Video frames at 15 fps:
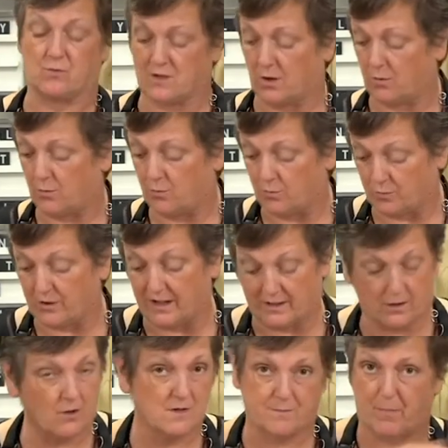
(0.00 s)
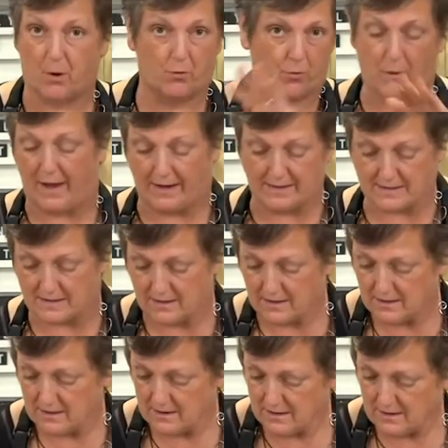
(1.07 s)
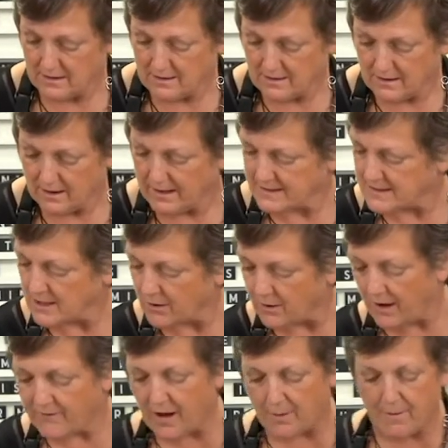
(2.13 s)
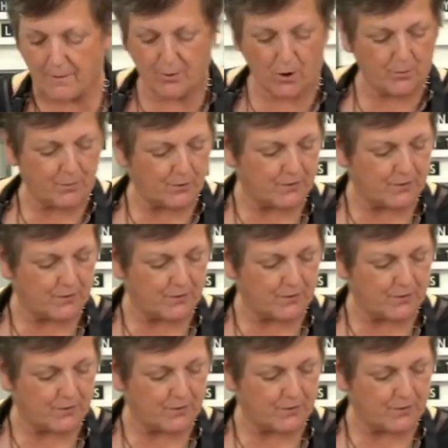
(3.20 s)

so it goes both ways. All right, so I've got my purple